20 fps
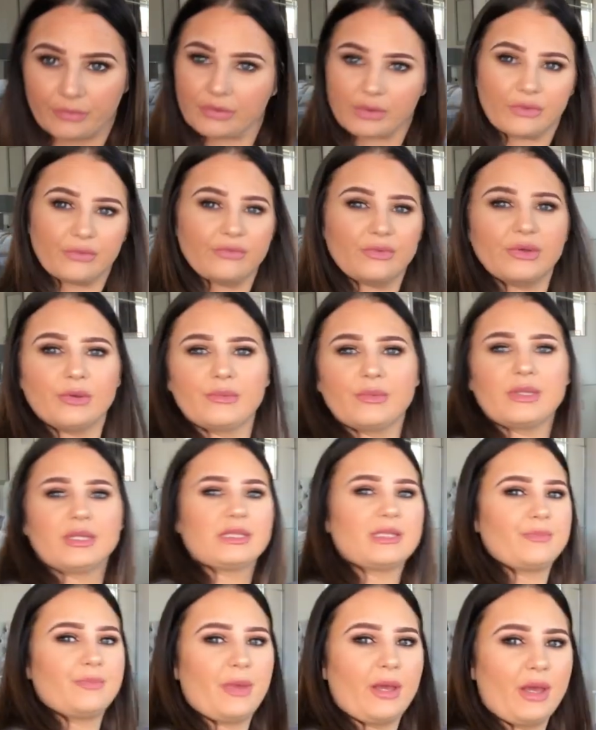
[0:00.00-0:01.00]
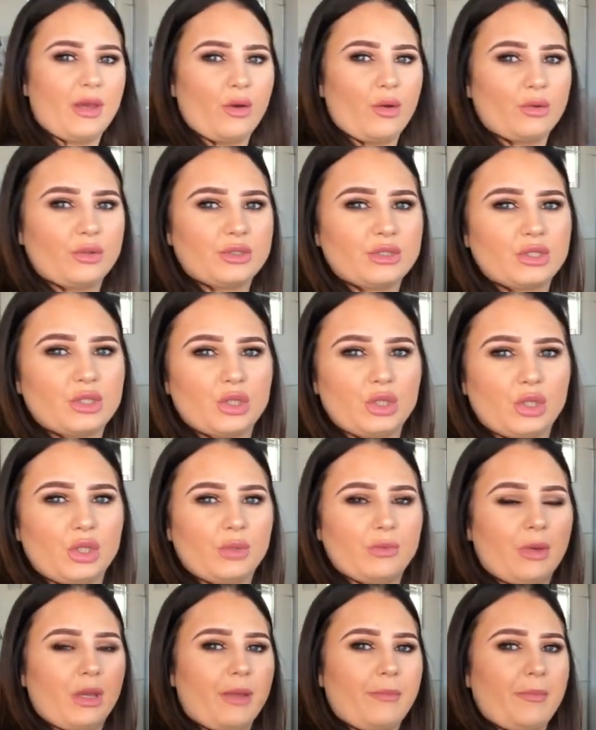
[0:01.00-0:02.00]
if I could film this better,
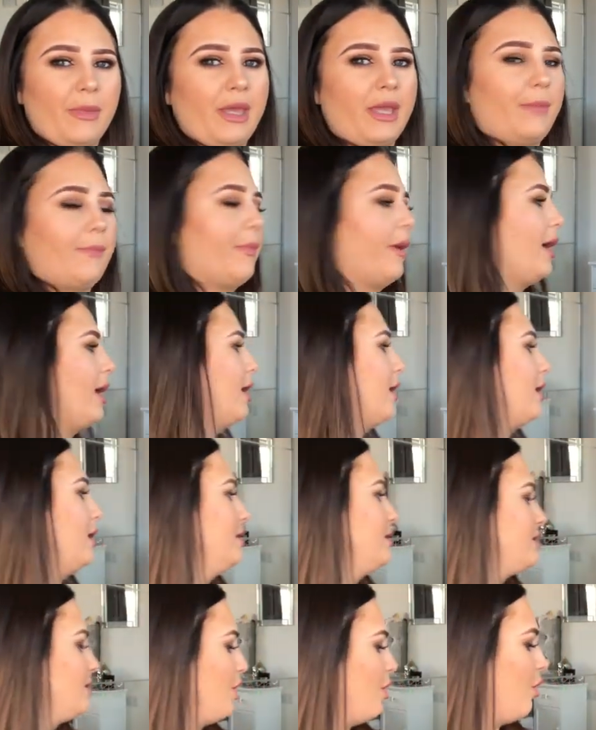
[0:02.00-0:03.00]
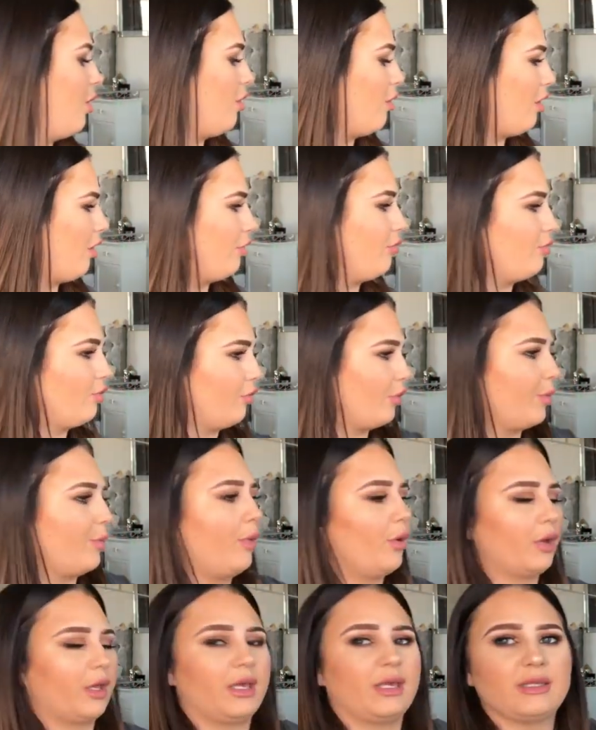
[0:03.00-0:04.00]
onto my main bag. So I'll go through all the
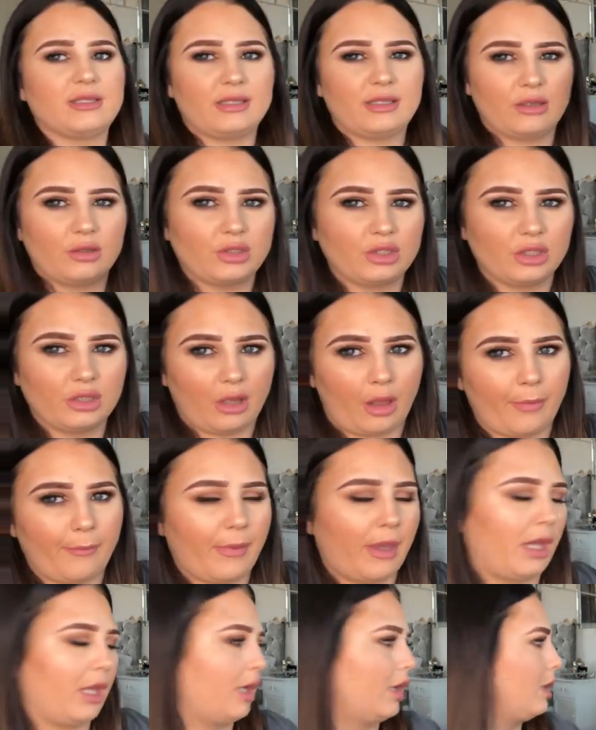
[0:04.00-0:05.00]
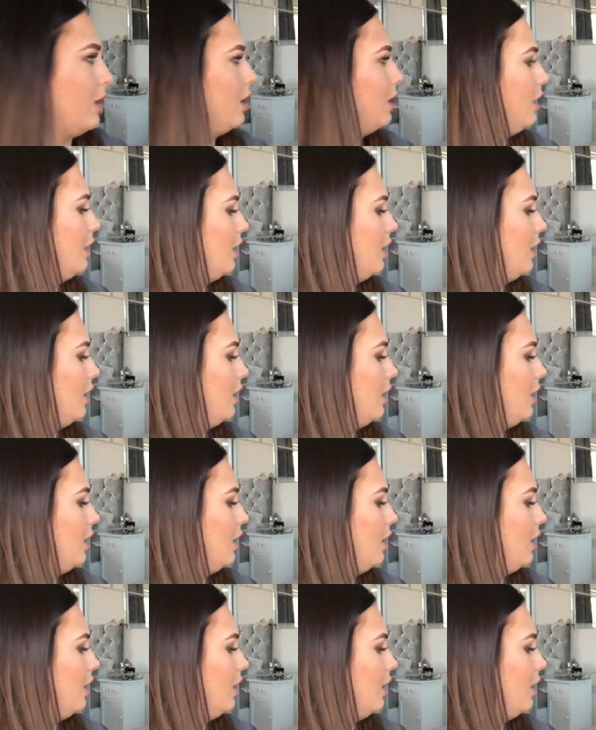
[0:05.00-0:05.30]
pockets and I'll do like the main